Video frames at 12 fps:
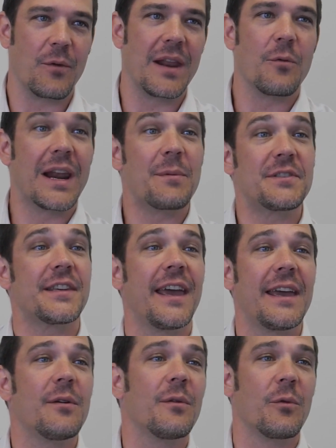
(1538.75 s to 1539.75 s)
What I'm
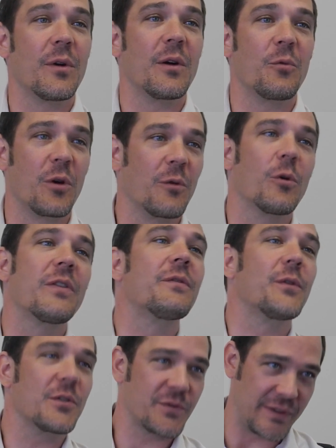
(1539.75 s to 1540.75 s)
saying, we're the
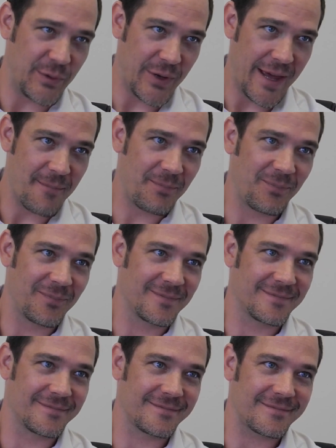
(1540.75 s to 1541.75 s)
first Fluidigm.
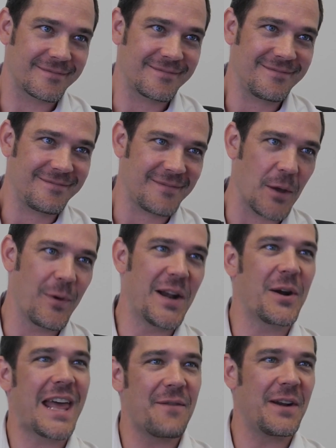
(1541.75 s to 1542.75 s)
Okay. We
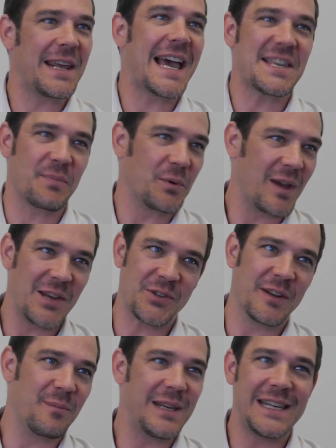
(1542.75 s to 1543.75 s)
don't have any
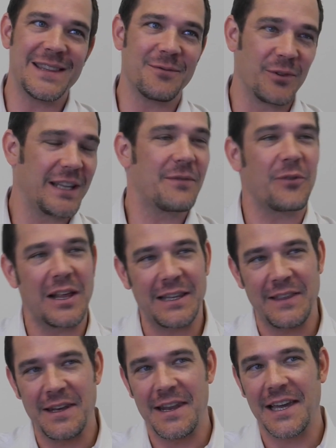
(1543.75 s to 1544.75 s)
aspiration of being, really,
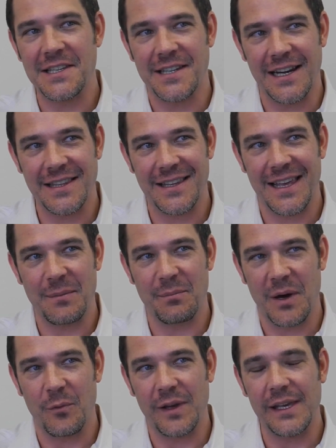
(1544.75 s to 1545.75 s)
frankly, the next anything,
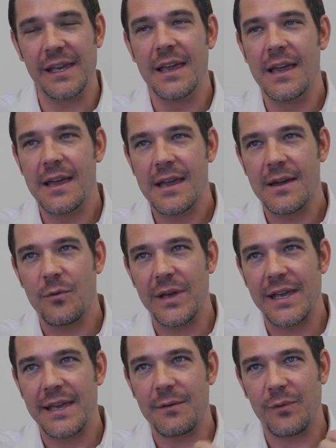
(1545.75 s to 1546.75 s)
but we
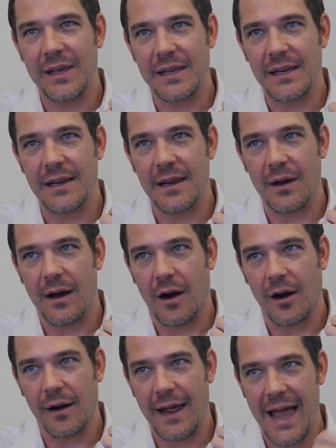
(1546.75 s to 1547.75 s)

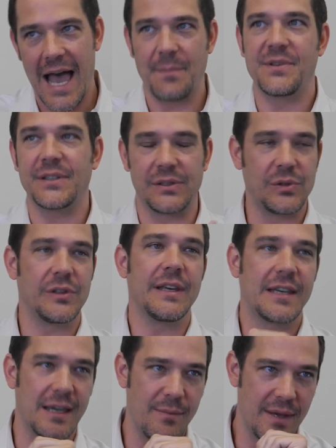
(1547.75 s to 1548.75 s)
are
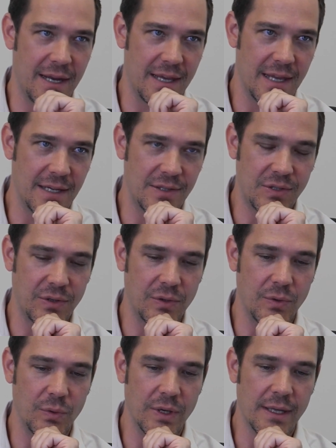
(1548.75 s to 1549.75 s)
absolutely committed
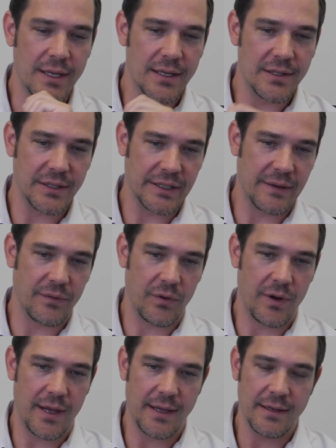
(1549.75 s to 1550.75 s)
to
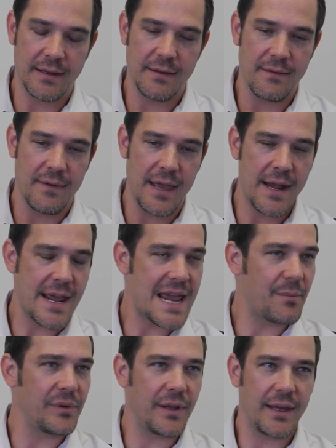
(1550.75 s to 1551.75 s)
delivering
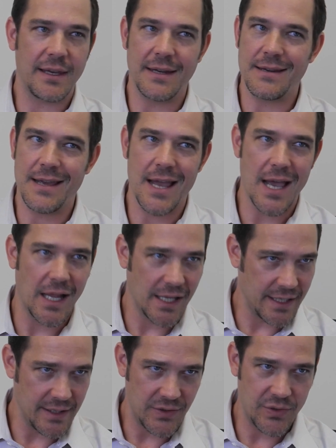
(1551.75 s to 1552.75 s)
enabling and
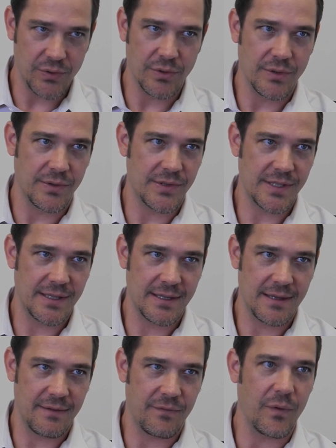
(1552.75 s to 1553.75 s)
elegant
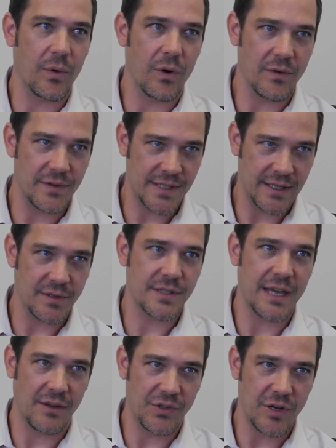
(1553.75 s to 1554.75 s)
tools for
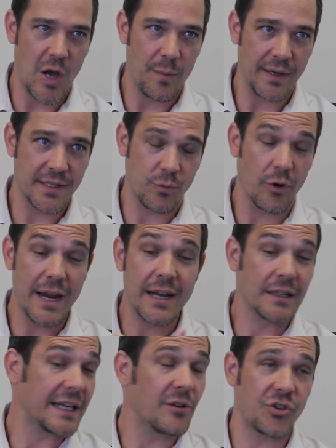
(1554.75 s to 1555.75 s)
single-cell genomics. We're
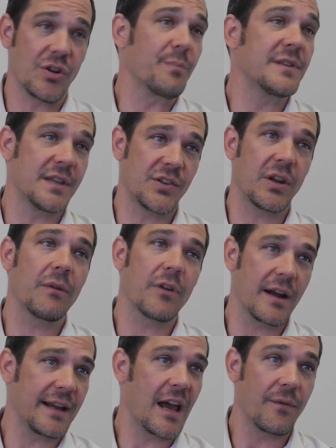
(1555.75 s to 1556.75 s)
in a leadership position
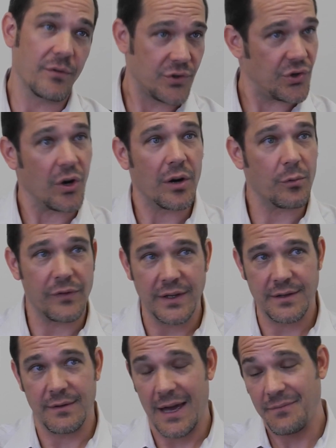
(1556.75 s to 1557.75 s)
right now, for sure.
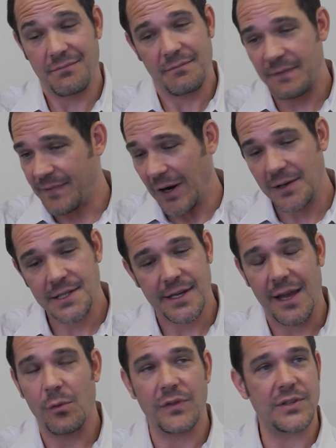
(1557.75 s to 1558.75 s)
I dare to
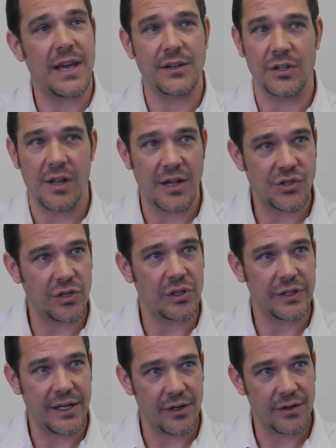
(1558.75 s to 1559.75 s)
say, we're the
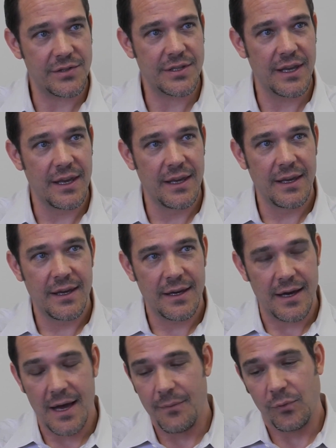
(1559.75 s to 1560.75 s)
technological leaders.
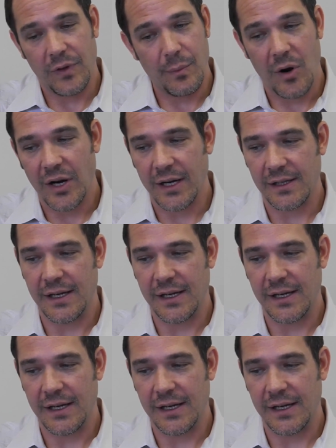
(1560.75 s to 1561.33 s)
We're the market